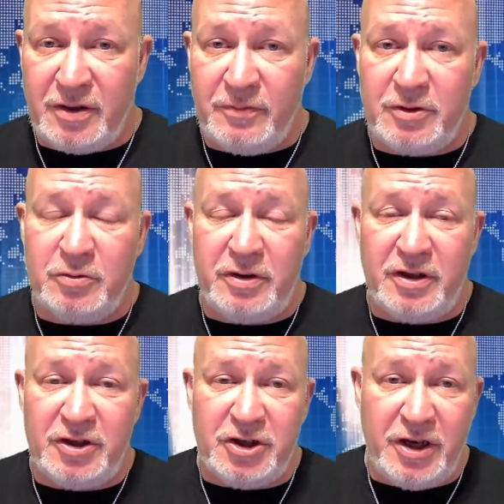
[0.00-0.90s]
between the
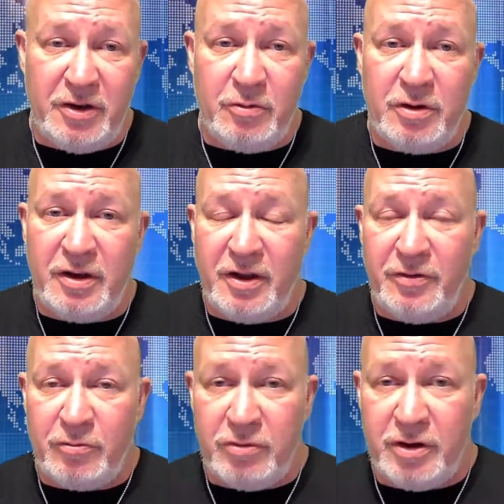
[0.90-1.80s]
genuine and the
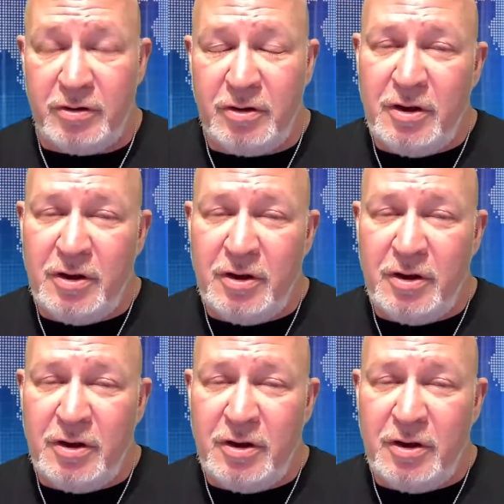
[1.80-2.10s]
real.